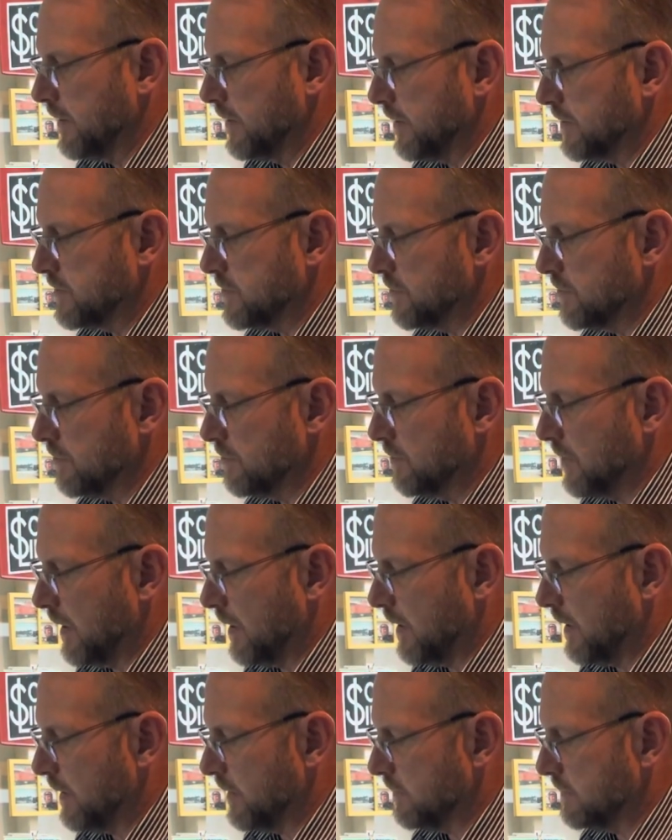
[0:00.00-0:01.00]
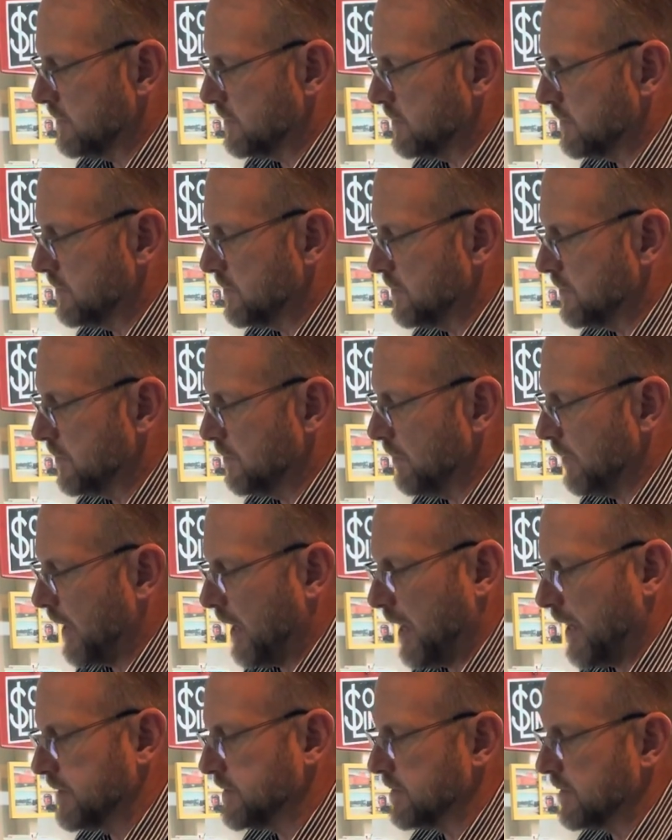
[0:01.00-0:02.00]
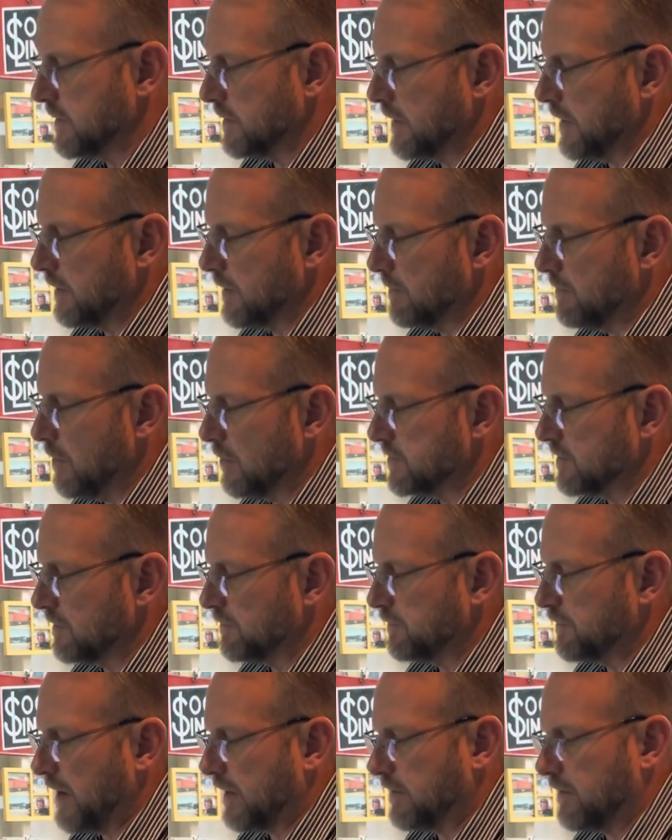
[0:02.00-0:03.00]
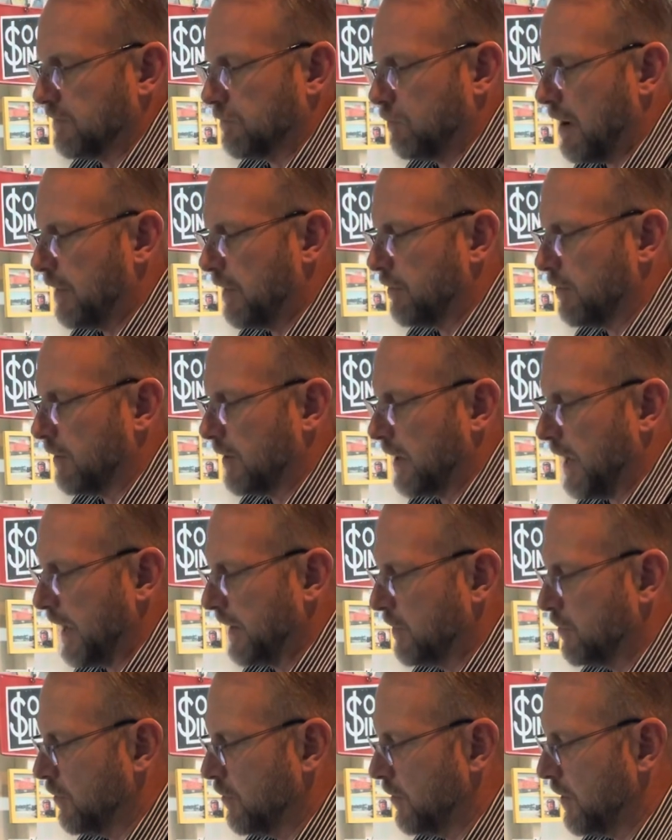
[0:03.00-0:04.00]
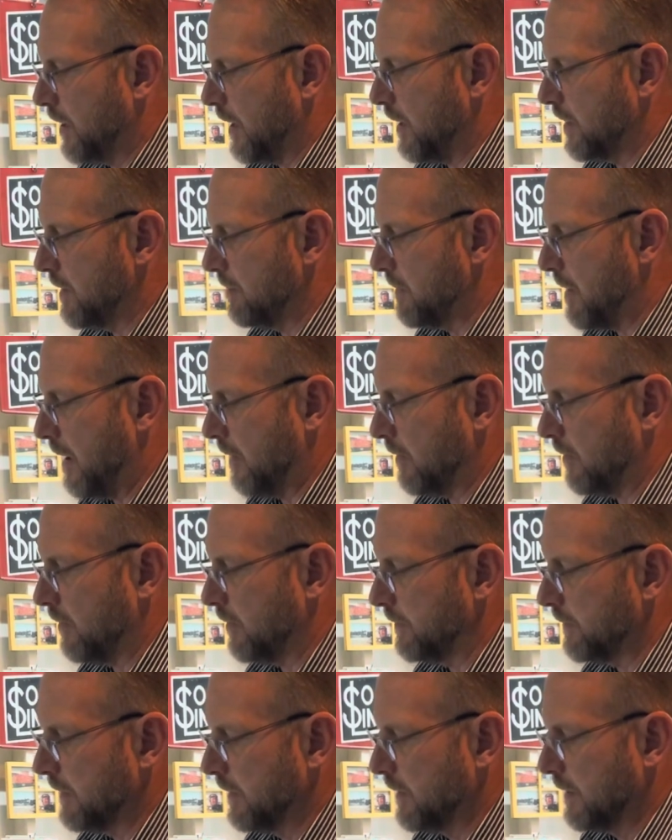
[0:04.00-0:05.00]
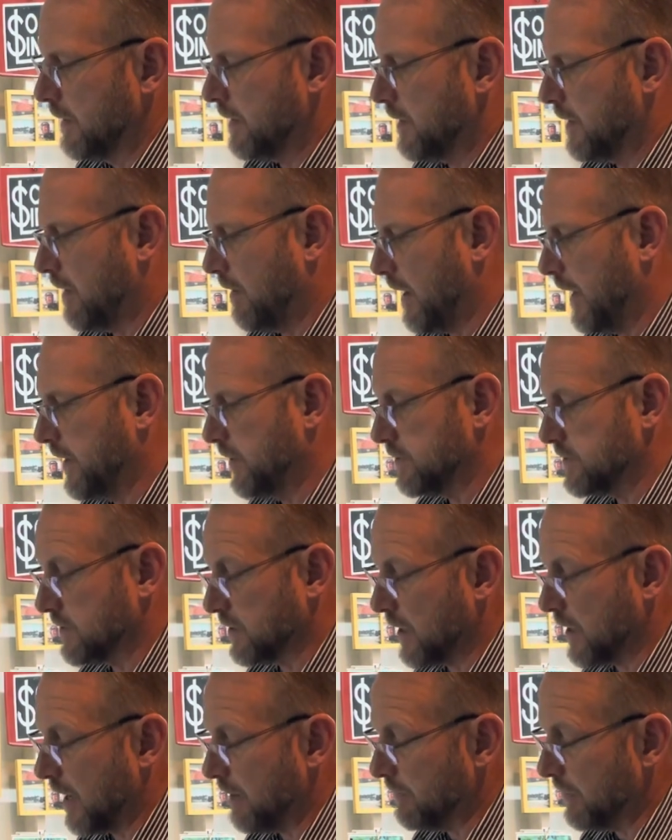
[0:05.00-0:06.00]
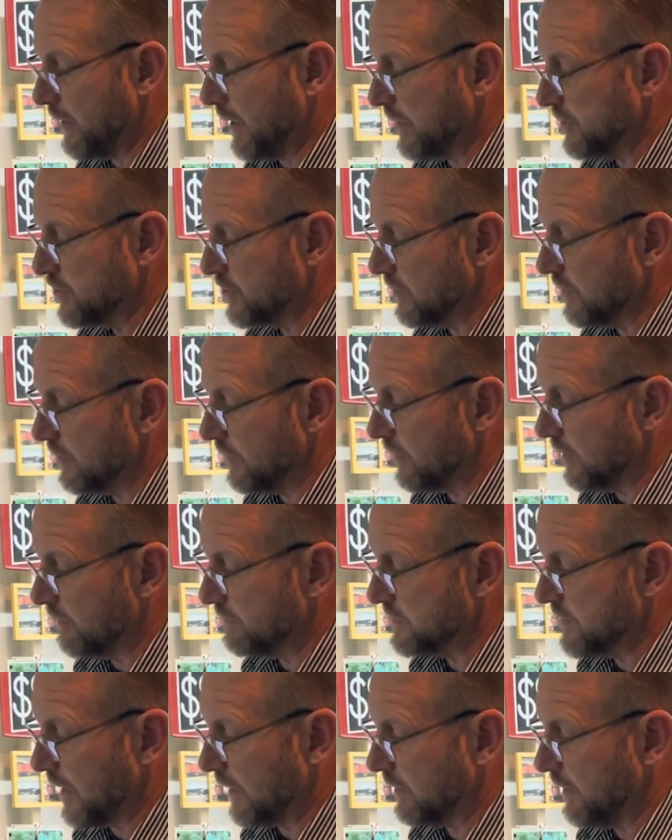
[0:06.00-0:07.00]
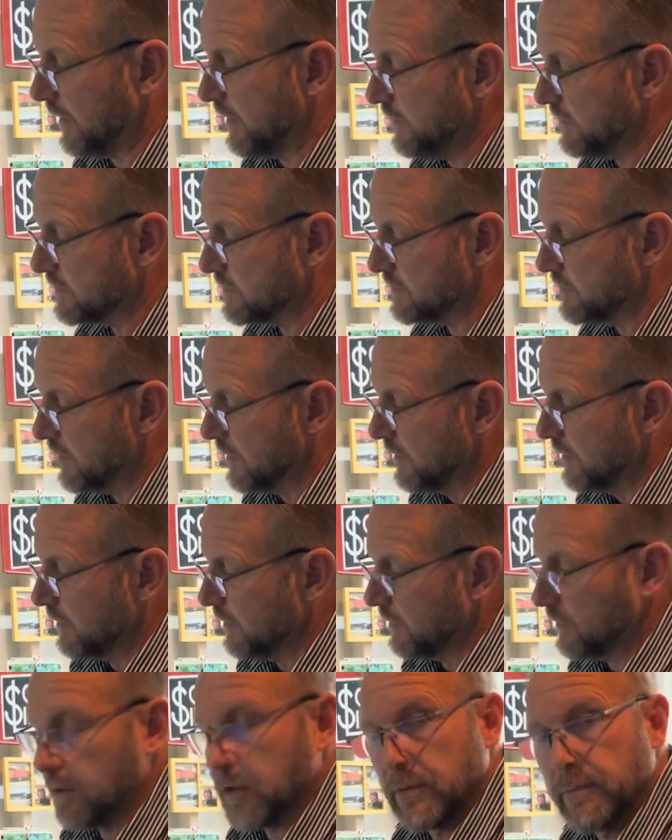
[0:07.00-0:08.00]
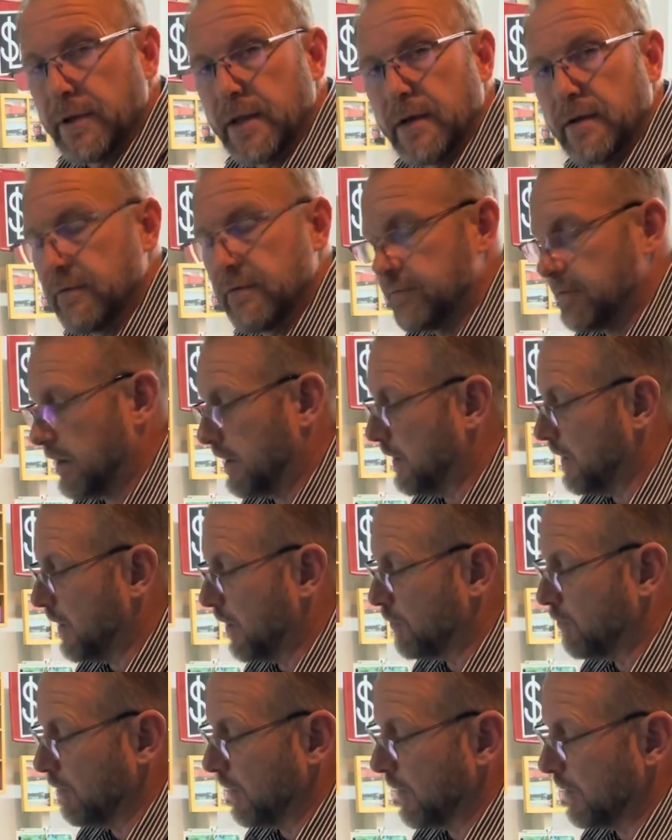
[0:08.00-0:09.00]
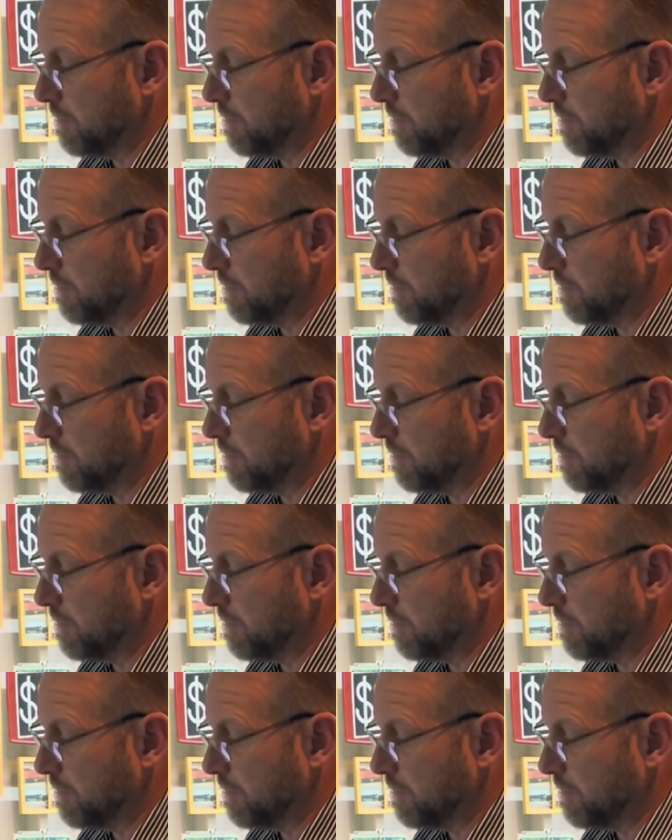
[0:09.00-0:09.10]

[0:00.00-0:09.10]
to enhance and get the most effective weathering I could on the model. Now I used a combination of techniques, a little bit of acrylic